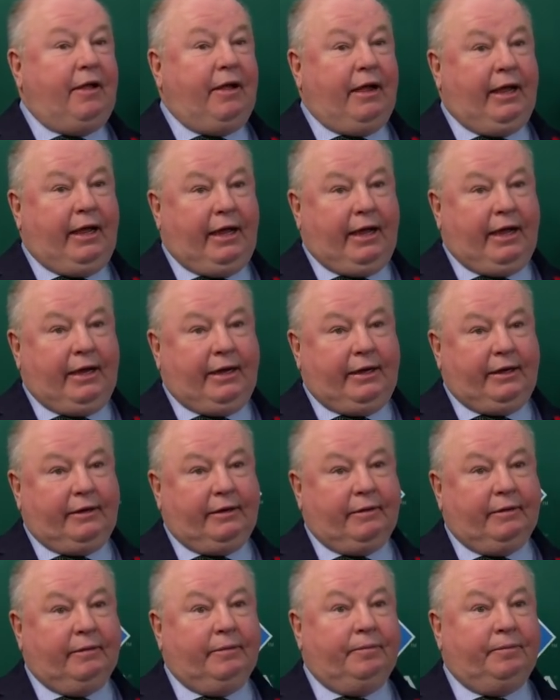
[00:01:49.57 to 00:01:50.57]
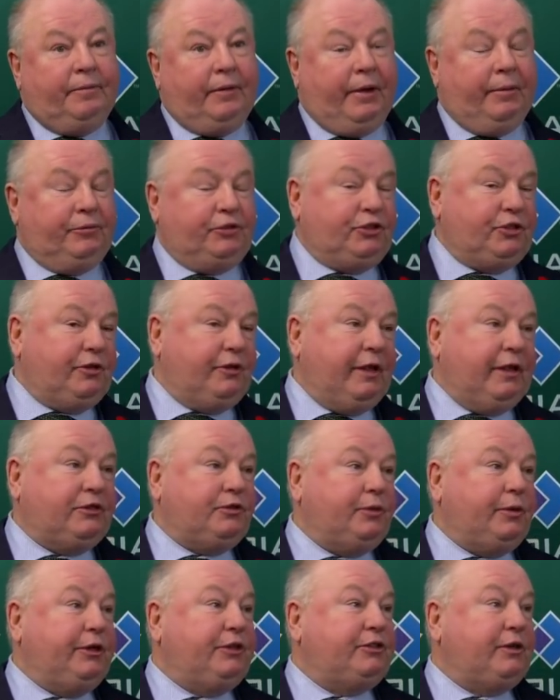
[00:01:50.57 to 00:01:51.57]
And I'm sure
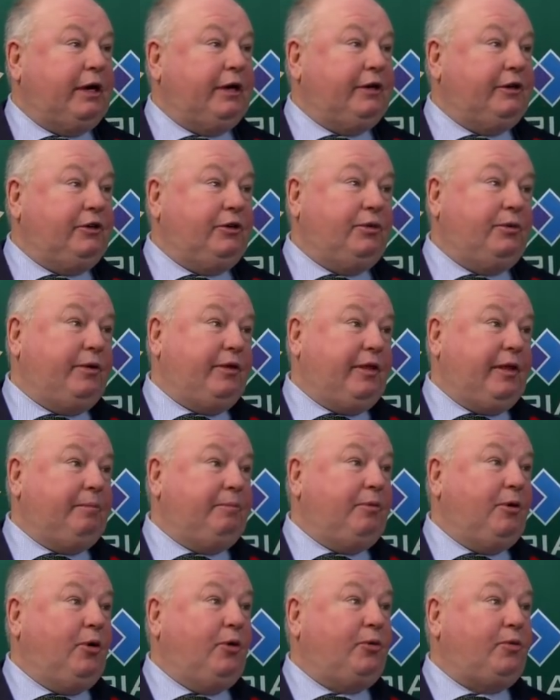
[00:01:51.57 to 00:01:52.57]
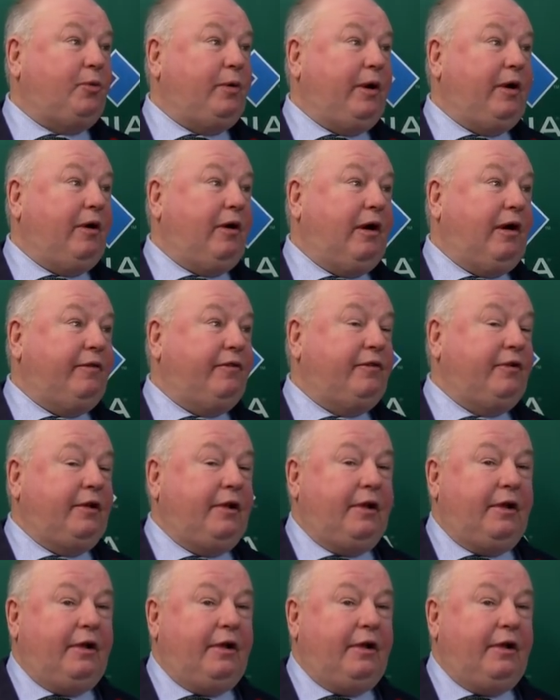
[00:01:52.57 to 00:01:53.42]
that's what he tried to do when they both went off.